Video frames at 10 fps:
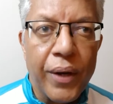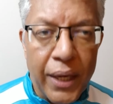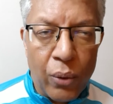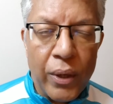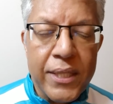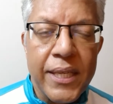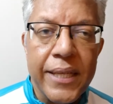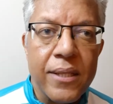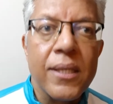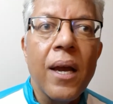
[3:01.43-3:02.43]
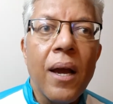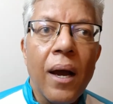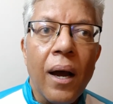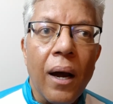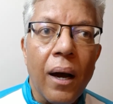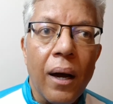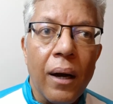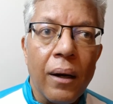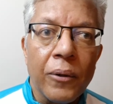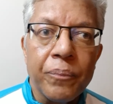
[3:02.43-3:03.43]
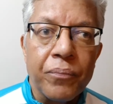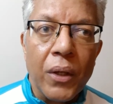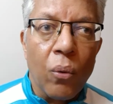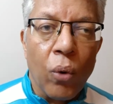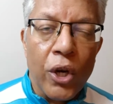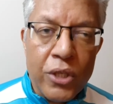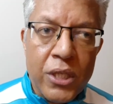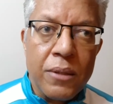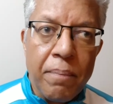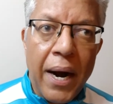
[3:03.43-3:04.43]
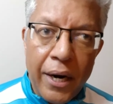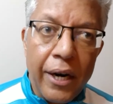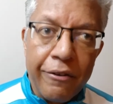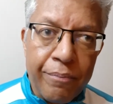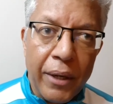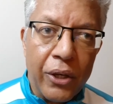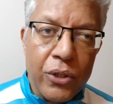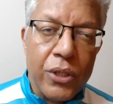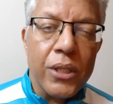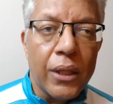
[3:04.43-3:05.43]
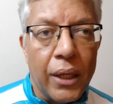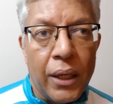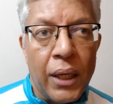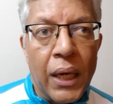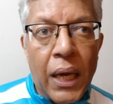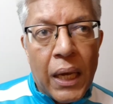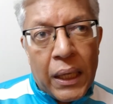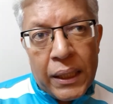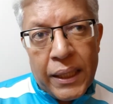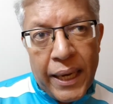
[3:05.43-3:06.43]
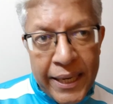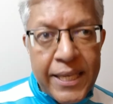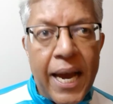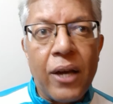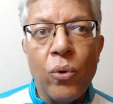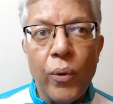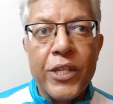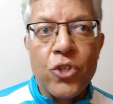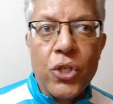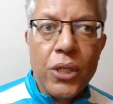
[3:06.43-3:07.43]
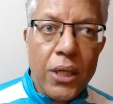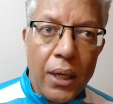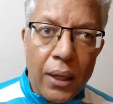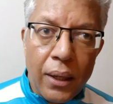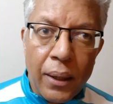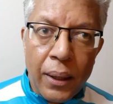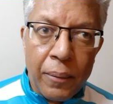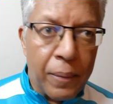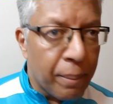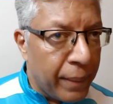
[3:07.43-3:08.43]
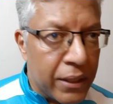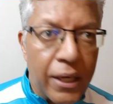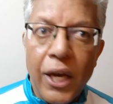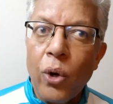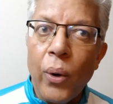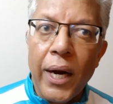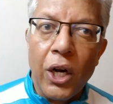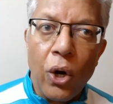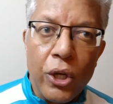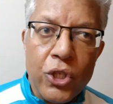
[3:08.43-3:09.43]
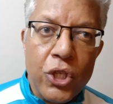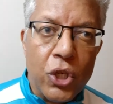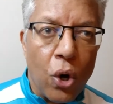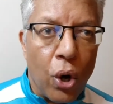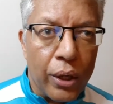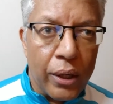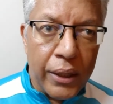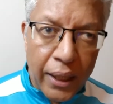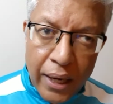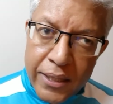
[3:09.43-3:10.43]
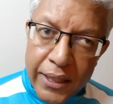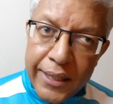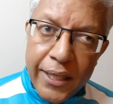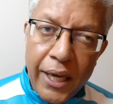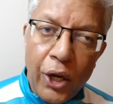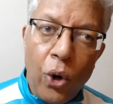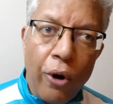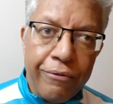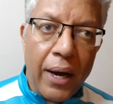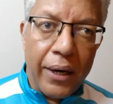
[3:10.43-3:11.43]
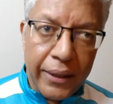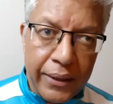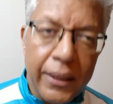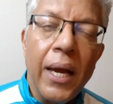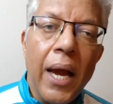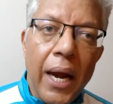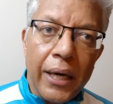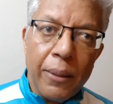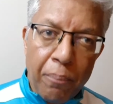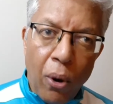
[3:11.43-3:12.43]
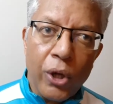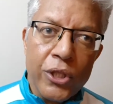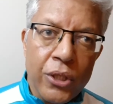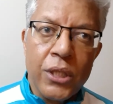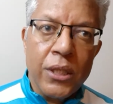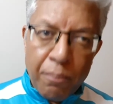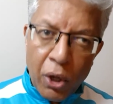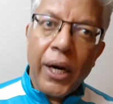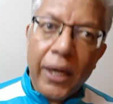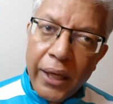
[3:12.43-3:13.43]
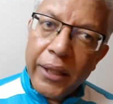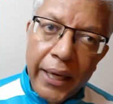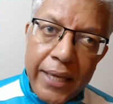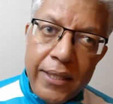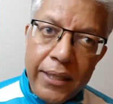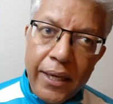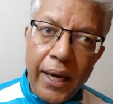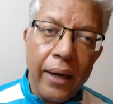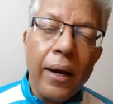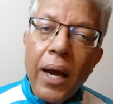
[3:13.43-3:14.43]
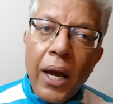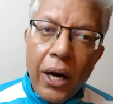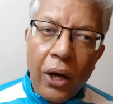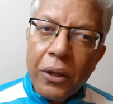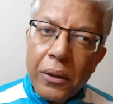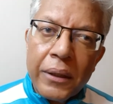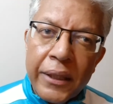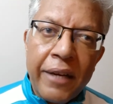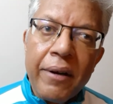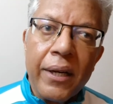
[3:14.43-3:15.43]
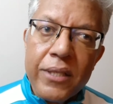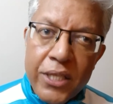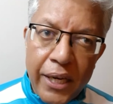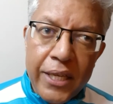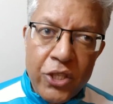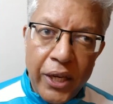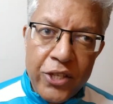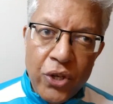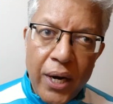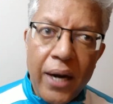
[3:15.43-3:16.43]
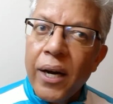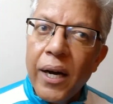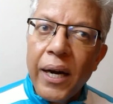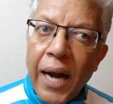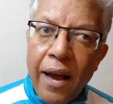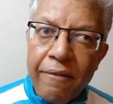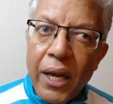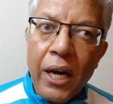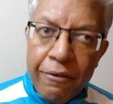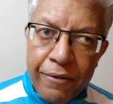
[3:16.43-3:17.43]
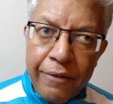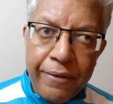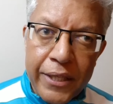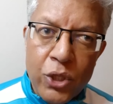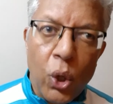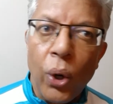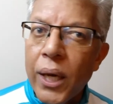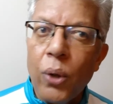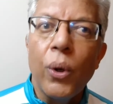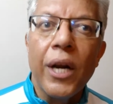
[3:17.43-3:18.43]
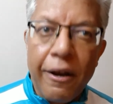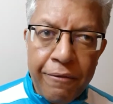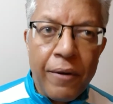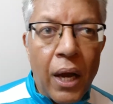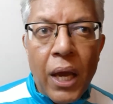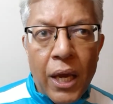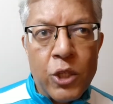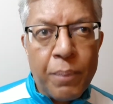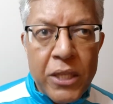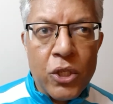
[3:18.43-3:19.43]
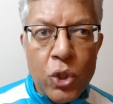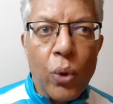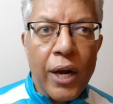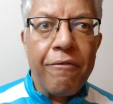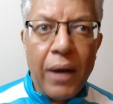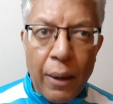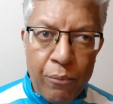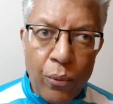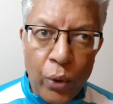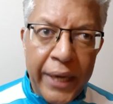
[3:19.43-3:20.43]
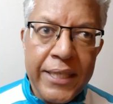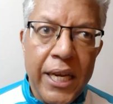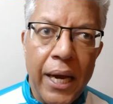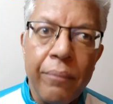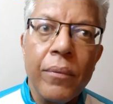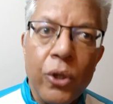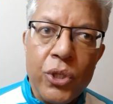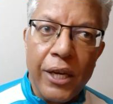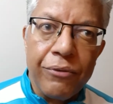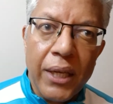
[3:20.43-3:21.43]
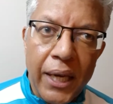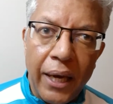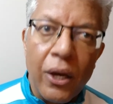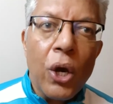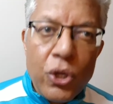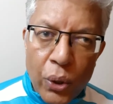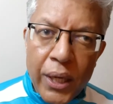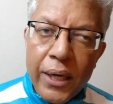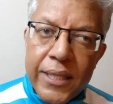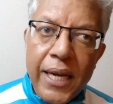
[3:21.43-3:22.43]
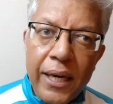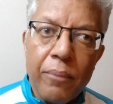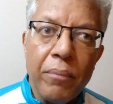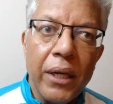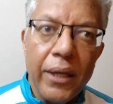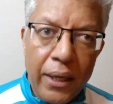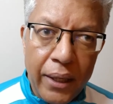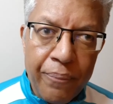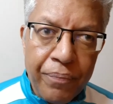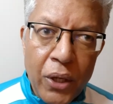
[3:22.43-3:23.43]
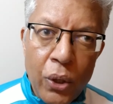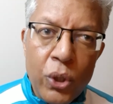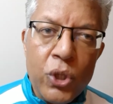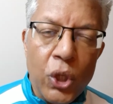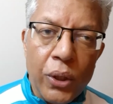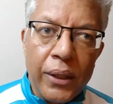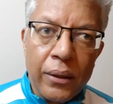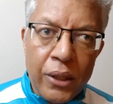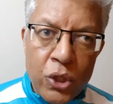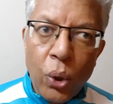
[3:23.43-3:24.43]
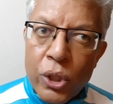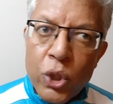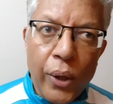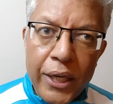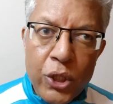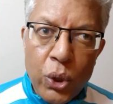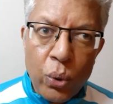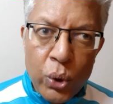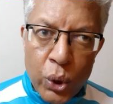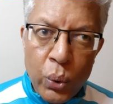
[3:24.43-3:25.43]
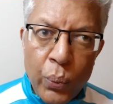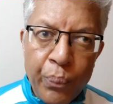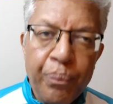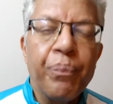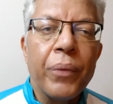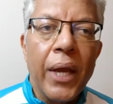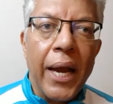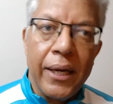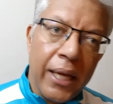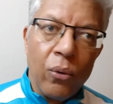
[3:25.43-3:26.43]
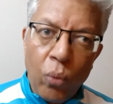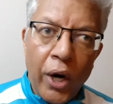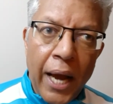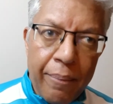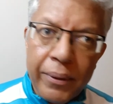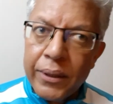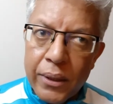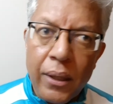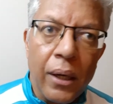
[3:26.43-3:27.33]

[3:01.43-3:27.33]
in one sense, was bad enough, because the attack which Peter Liko had launched on the castle king of Anand and the pawns protecting the castle king, now they were in serious danger, and he didn't have enough defense, or his pieces couldn't have come in time to save the king. So he resigned immediately. So the score stood at 2-2, and then what happened